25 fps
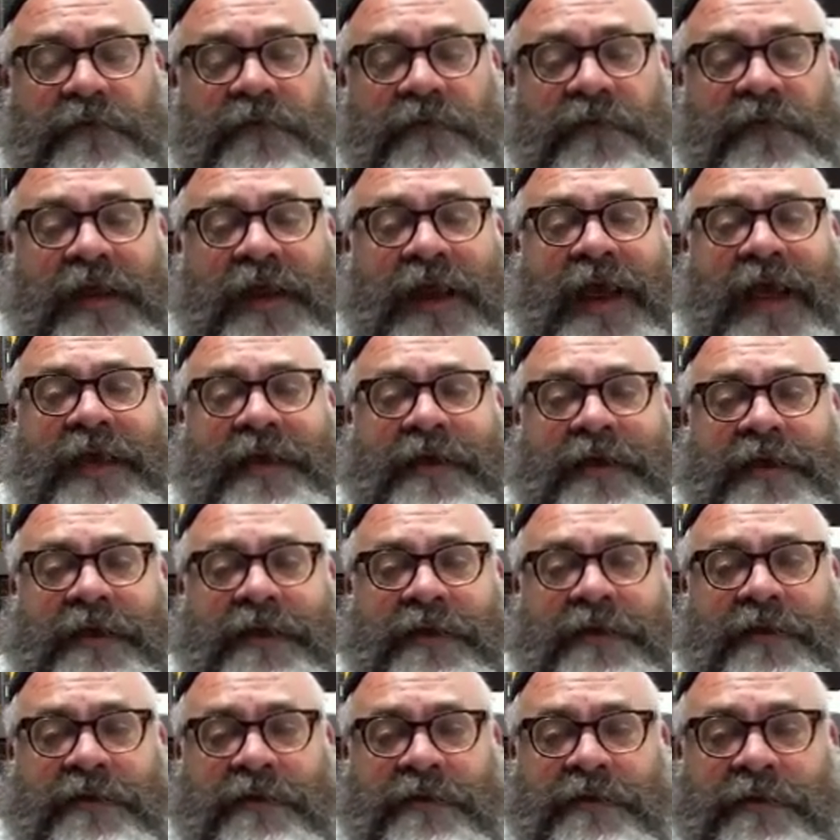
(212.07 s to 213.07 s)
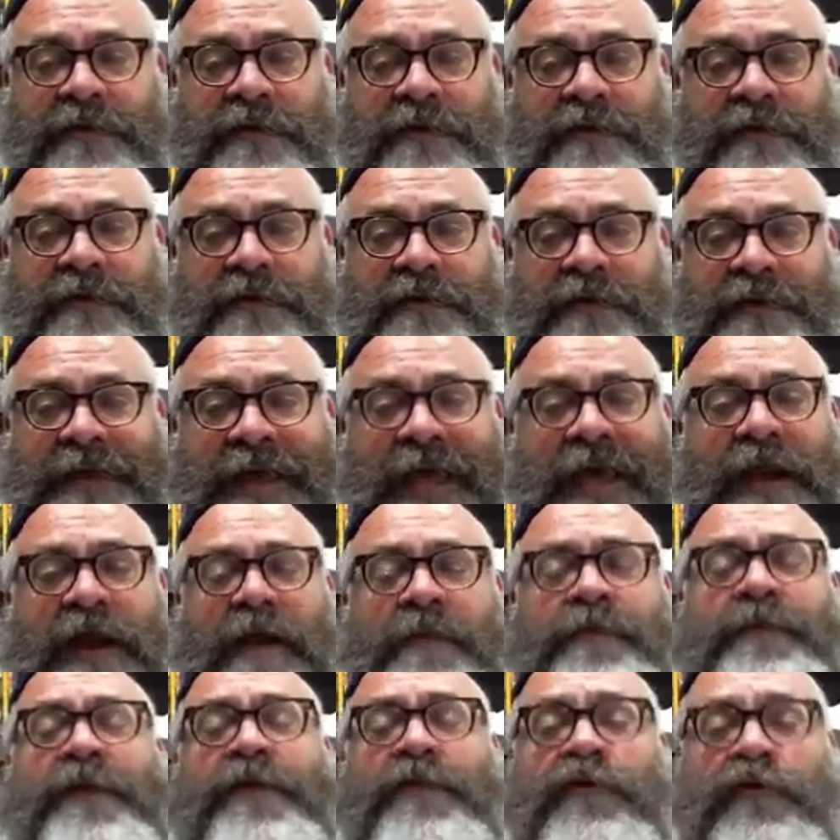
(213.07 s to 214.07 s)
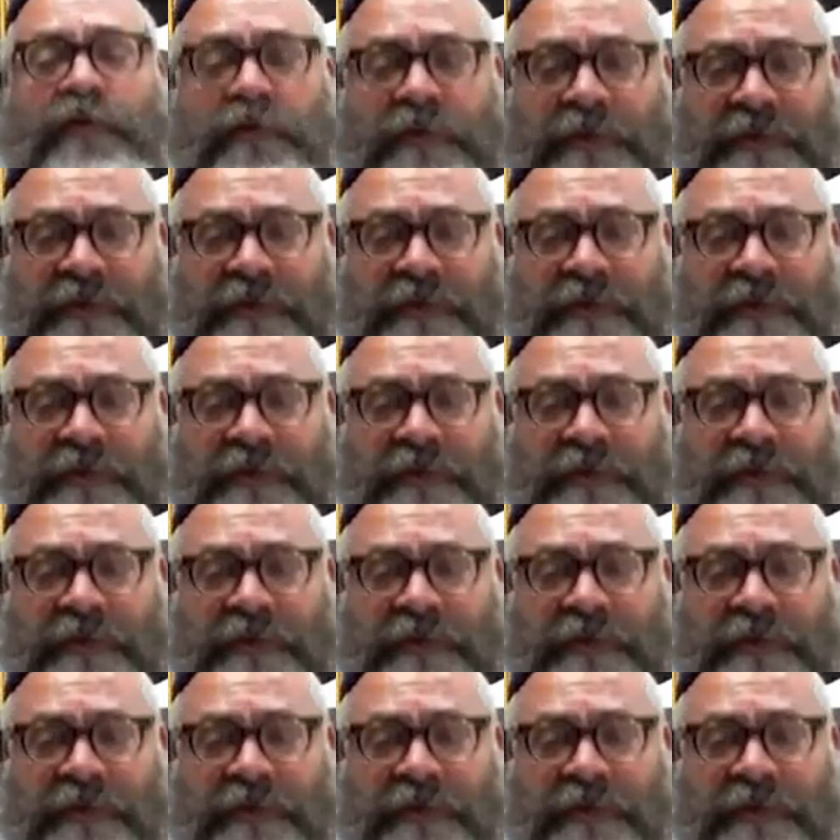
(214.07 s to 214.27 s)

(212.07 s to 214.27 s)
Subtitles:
that I can get up and do